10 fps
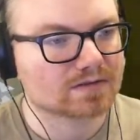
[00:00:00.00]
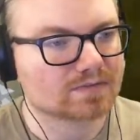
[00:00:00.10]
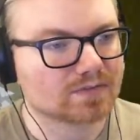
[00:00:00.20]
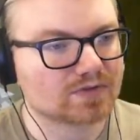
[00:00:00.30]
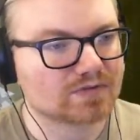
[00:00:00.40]

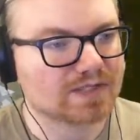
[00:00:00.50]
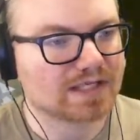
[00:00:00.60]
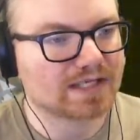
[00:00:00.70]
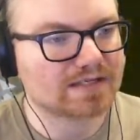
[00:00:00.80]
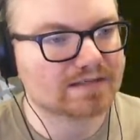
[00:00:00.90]
Up with you
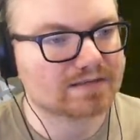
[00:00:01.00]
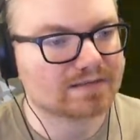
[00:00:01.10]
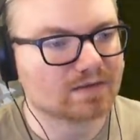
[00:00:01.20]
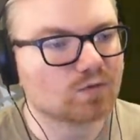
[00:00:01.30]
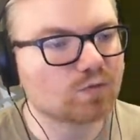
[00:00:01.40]
guys.
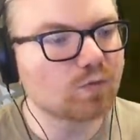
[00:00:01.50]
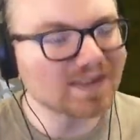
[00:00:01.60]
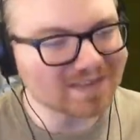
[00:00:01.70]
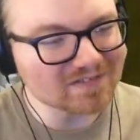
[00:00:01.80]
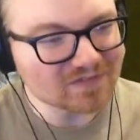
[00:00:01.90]

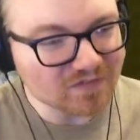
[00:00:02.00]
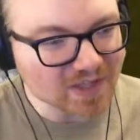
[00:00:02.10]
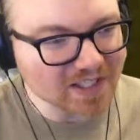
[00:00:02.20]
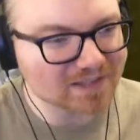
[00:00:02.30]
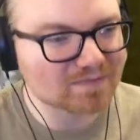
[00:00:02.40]
What the
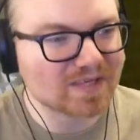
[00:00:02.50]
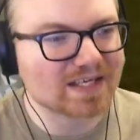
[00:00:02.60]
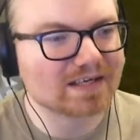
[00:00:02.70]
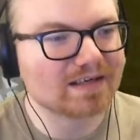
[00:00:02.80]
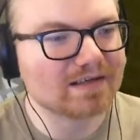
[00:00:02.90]
frick,
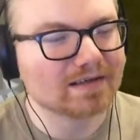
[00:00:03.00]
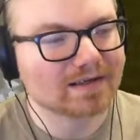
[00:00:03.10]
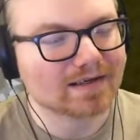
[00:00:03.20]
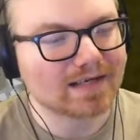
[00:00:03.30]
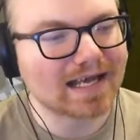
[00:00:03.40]
man?
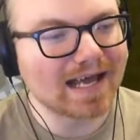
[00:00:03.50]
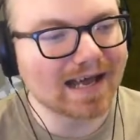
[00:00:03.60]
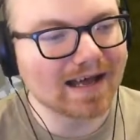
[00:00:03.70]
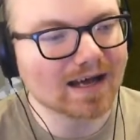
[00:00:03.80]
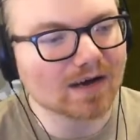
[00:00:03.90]

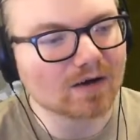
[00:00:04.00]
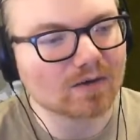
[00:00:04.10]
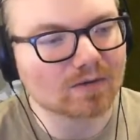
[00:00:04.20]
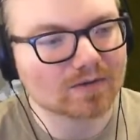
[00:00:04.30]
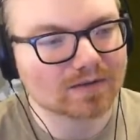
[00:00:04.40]

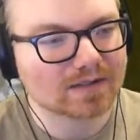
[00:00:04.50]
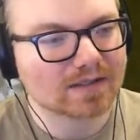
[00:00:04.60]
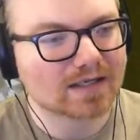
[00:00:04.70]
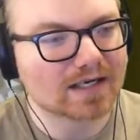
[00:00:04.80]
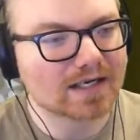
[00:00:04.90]
How?
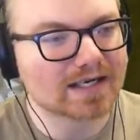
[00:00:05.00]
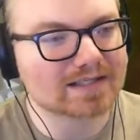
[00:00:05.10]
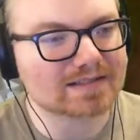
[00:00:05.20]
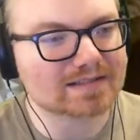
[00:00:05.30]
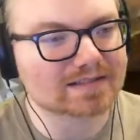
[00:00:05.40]

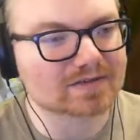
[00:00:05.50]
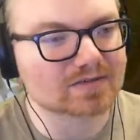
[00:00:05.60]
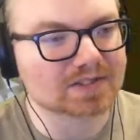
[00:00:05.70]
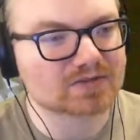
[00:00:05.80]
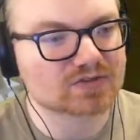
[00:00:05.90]
I
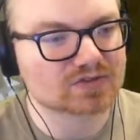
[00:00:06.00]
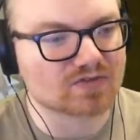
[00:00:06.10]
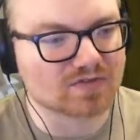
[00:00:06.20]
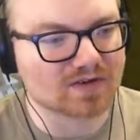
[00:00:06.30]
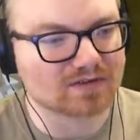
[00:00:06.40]
disagree
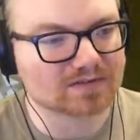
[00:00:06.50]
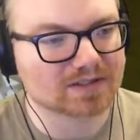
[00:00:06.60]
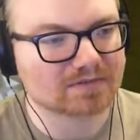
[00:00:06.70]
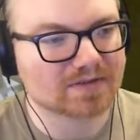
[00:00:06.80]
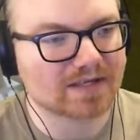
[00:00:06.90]

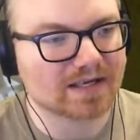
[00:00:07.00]
strongly with